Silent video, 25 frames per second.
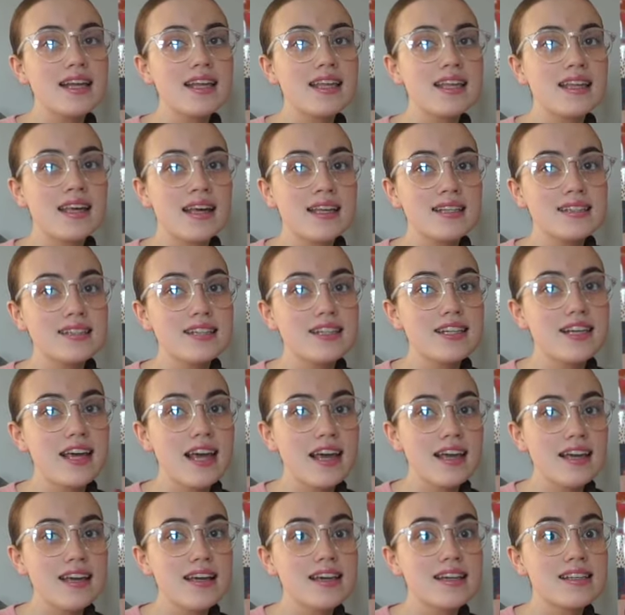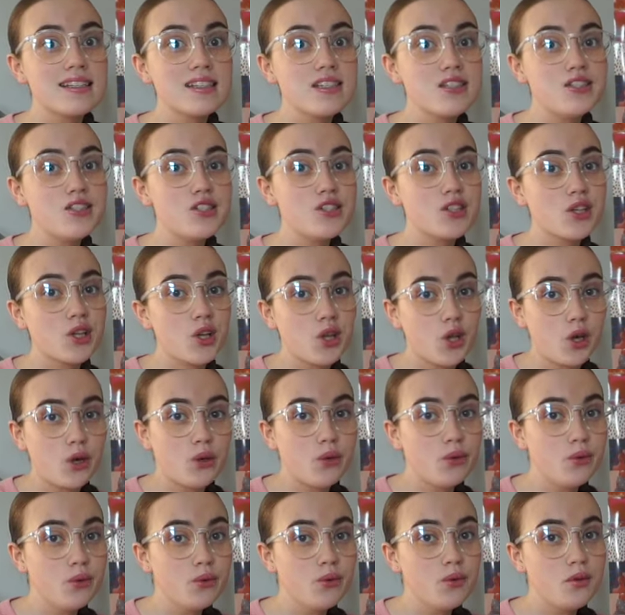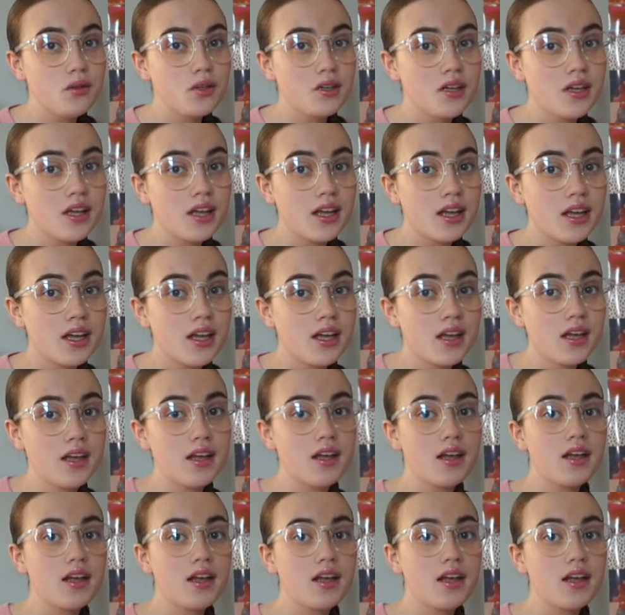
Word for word: Yesterday it snowed here